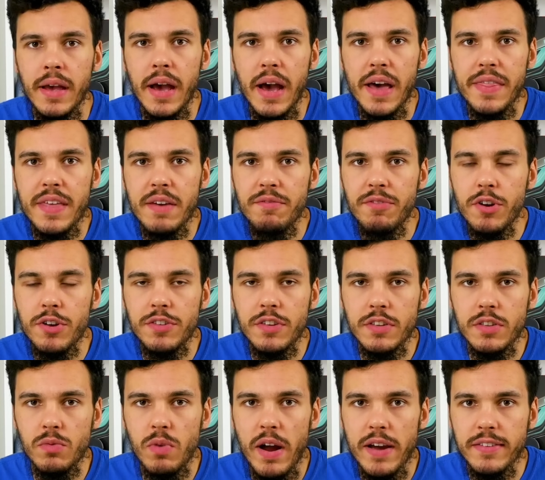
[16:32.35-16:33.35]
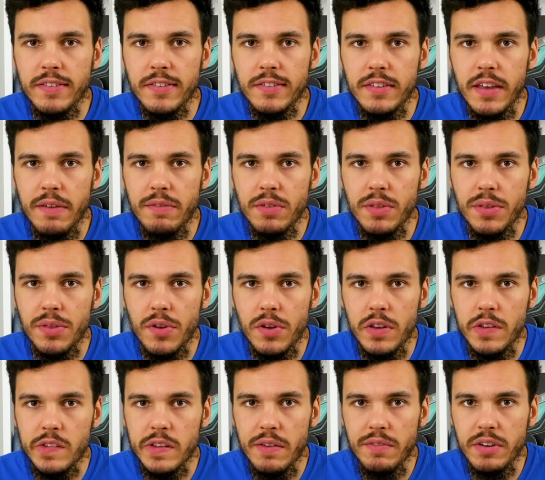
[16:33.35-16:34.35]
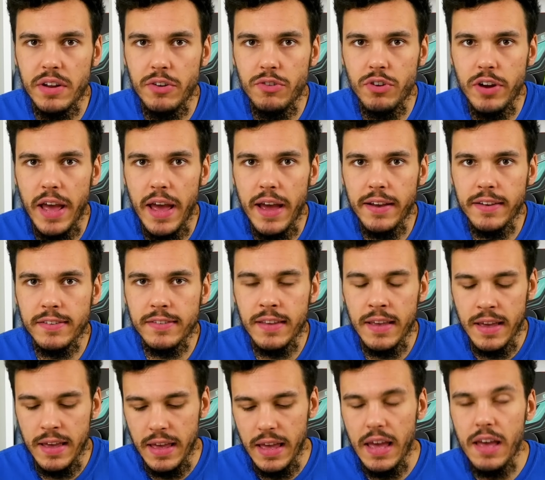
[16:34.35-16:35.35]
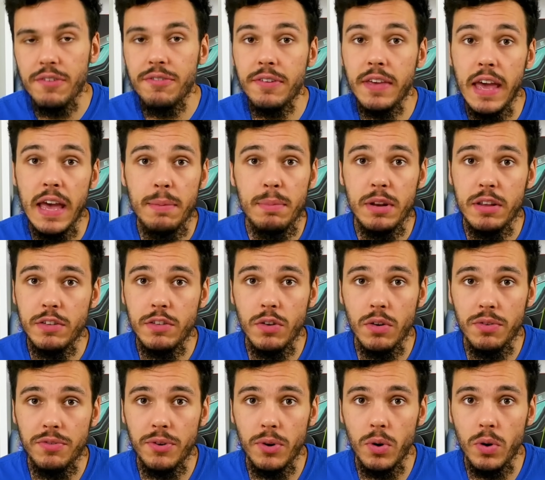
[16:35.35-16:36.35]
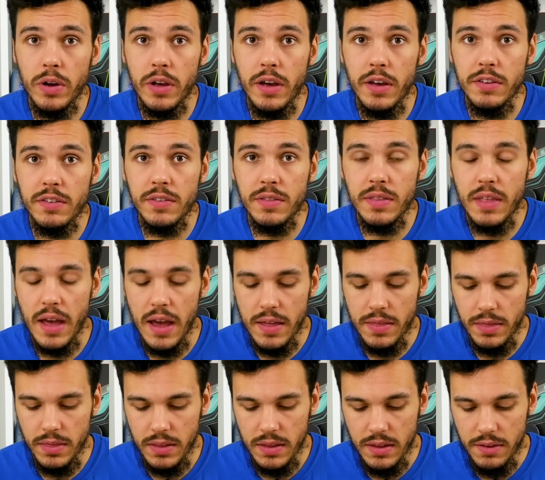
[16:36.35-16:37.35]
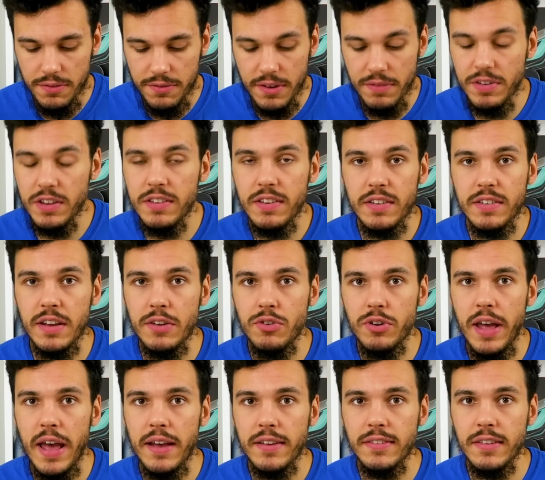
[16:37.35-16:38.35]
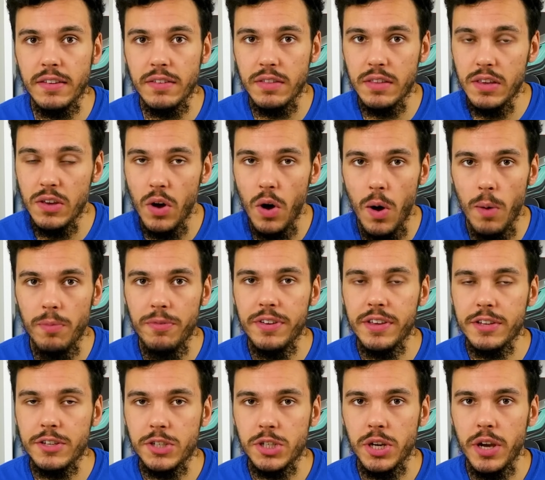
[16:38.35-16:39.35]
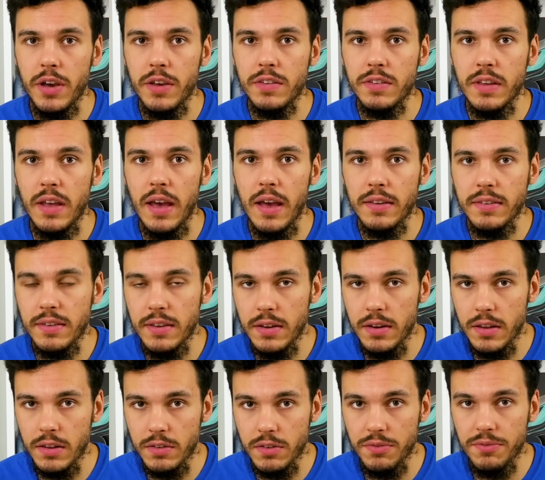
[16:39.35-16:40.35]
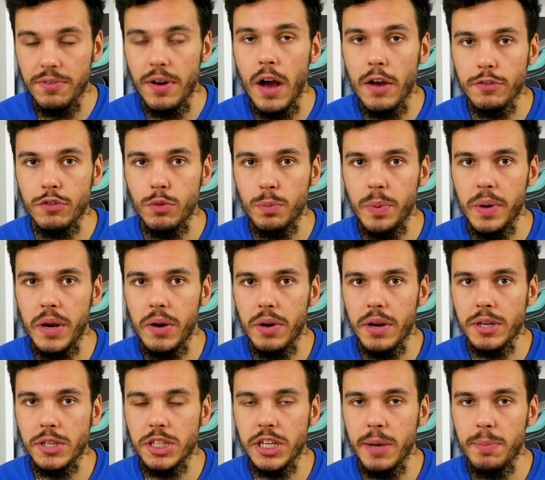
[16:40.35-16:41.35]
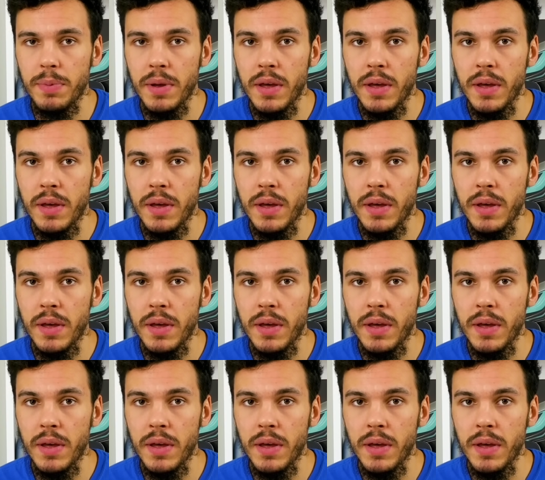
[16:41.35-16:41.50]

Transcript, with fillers: And then versus the Ryzen 7 3700X, if gaming is your focus, then the 5600X is the obvious choice as it is a far superior chip